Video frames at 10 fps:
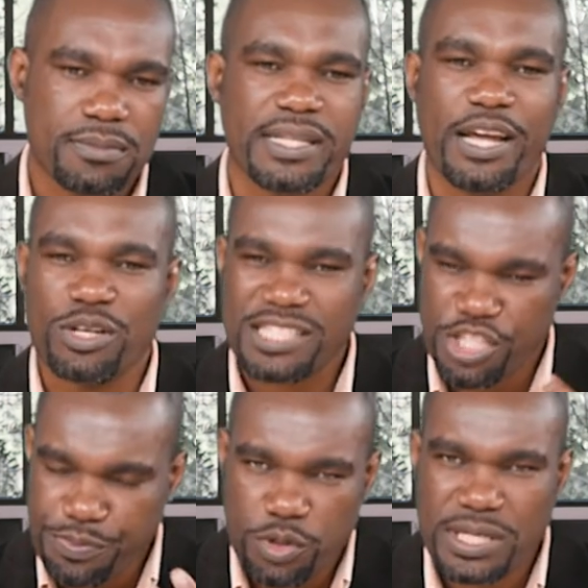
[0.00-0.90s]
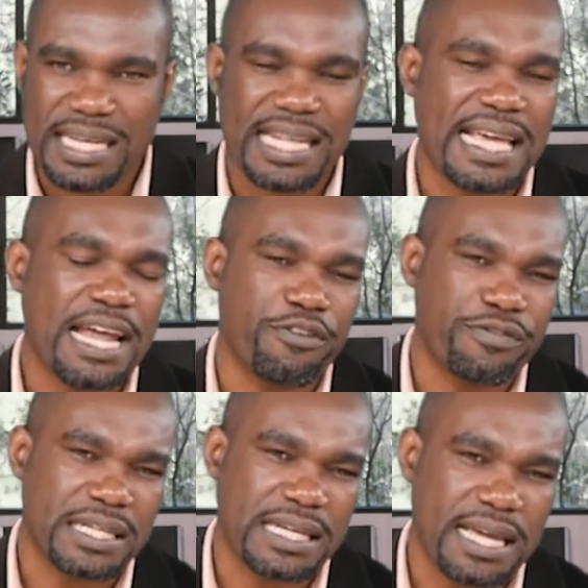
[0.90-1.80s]
They are not disputed at the end of
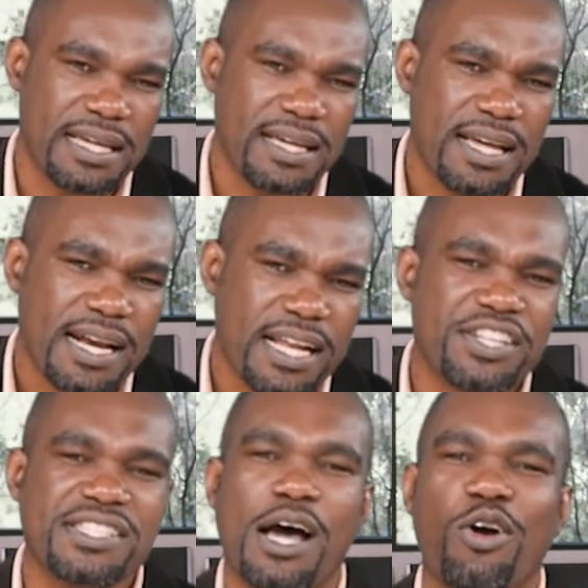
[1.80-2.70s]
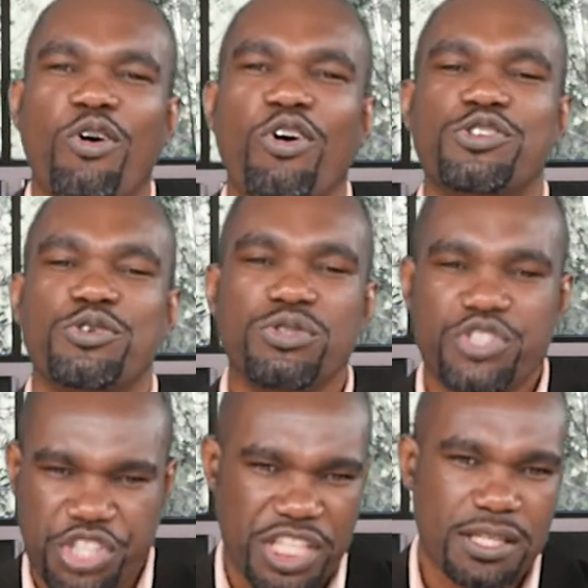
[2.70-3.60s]
the day. Let us now go to
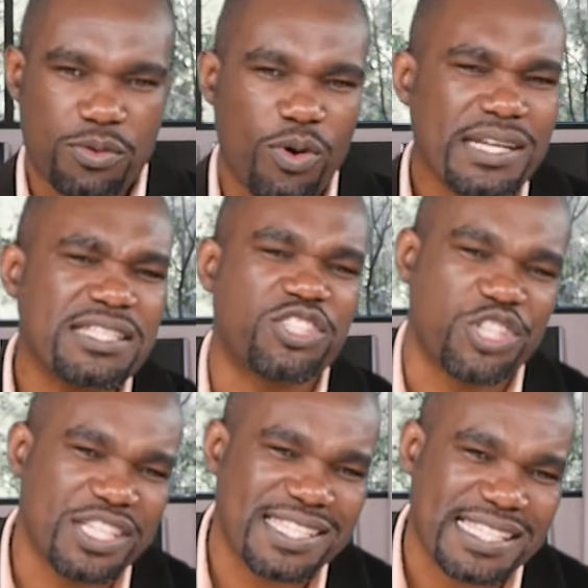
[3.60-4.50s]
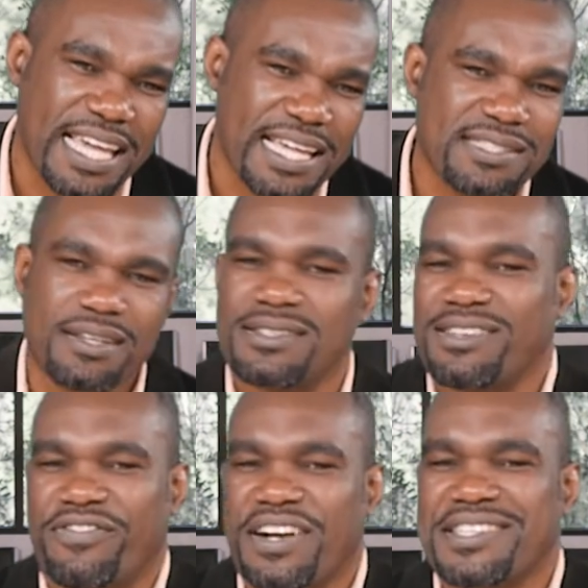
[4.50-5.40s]
G. What does G say? It's a, it's
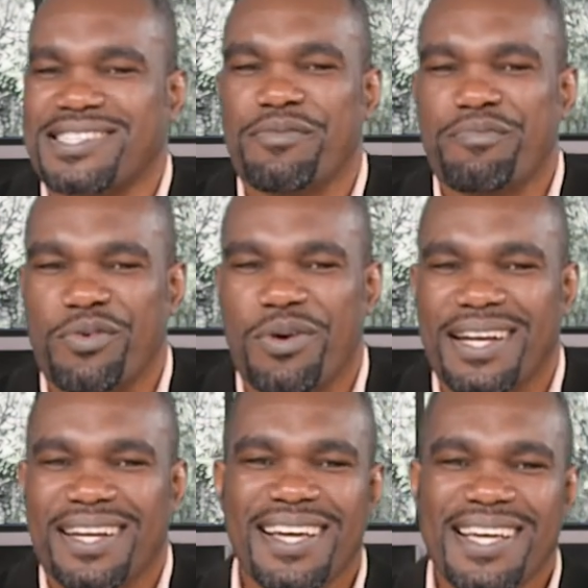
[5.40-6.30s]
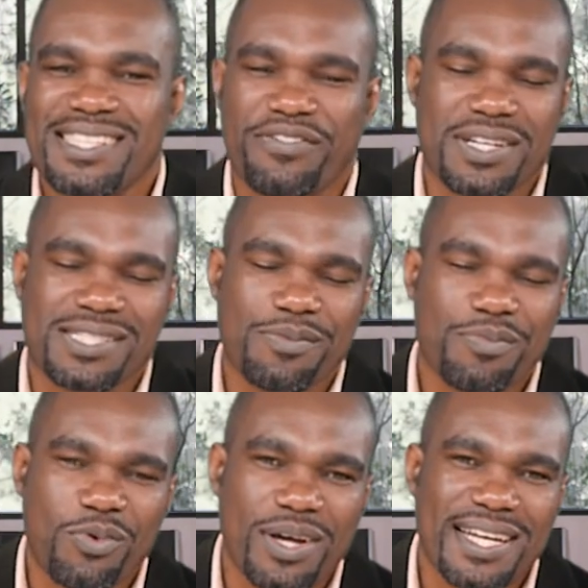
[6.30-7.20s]
a very simple one. It's a very
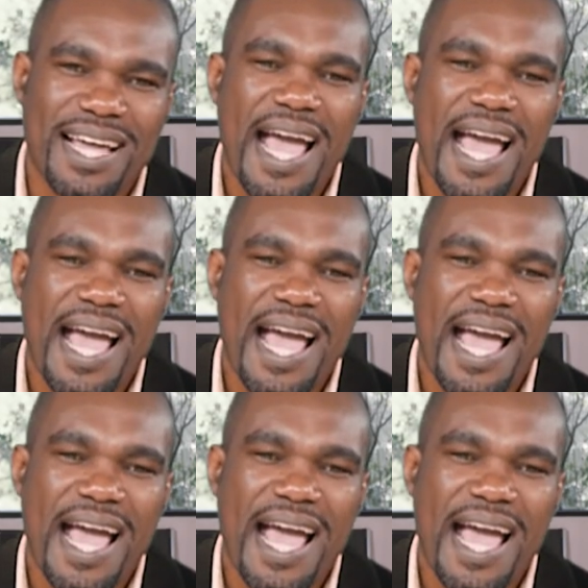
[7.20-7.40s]
simple one.